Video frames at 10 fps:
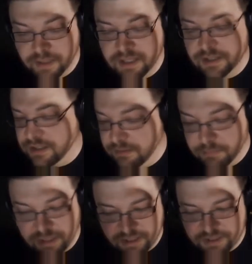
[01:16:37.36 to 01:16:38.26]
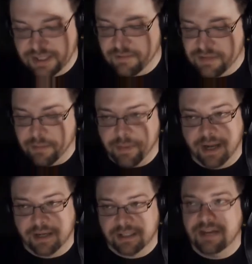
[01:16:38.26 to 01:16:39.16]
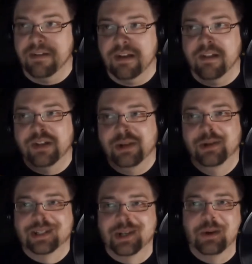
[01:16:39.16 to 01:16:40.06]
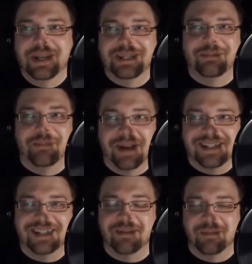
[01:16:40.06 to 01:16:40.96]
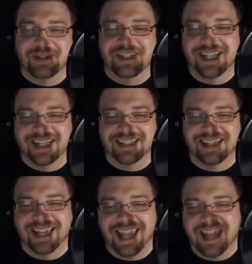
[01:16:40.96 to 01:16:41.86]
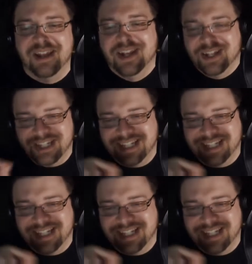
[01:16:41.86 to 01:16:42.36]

because she because she left that package, even if she was going to bust them when she got to the gate, yep. she